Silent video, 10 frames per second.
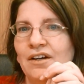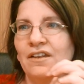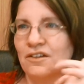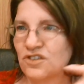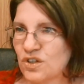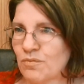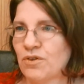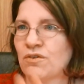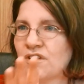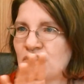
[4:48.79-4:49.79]
they'll zoom
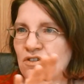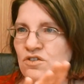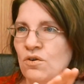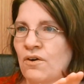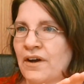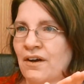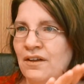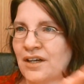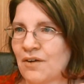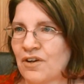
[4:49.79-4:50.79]
through the tutorial
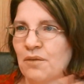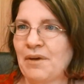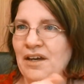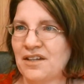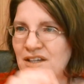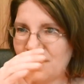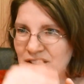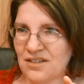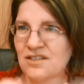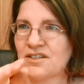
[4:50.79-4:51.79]
and not really pay
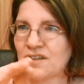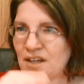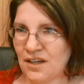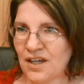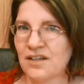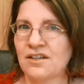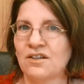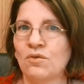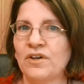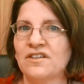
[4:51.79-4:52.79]
attention just so they can get to
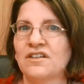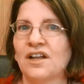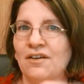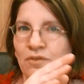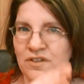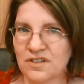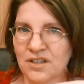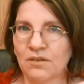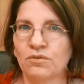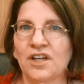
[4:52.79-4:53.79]
the quiz, and you'll have ones
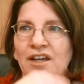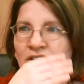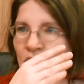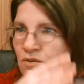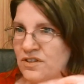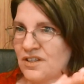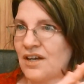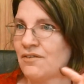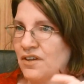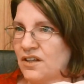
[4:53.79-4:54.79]
that'll take notes and
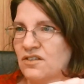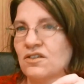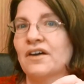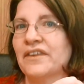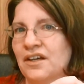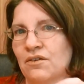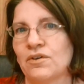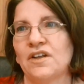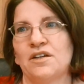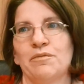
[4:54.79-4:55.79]
everything. So I think it
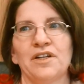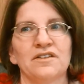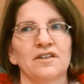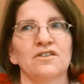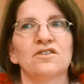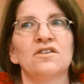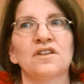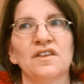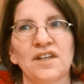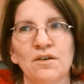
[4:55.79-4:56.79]
really depends on the student.
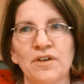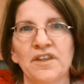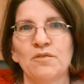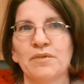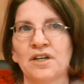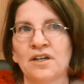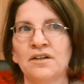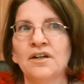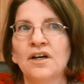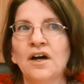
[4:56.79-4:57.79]
The thing with it
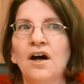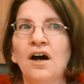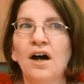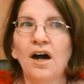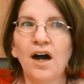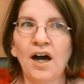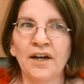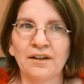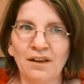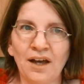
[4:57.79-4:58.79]
being
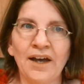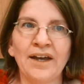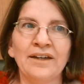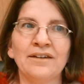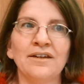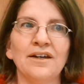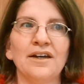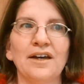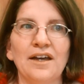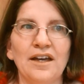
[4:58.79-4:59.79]
online
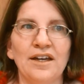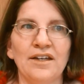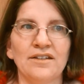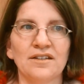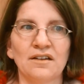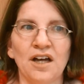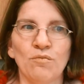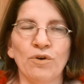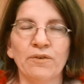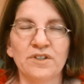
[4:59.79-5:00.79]
is a
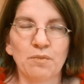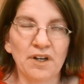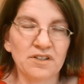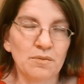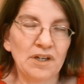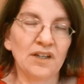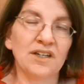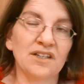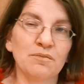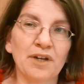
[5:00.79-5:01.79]
lot more
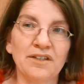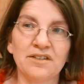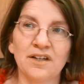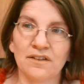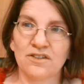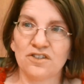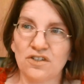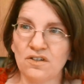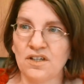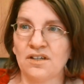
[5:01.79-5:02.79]
responsibilities placed on the
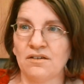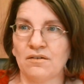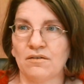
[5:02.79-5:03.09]
student.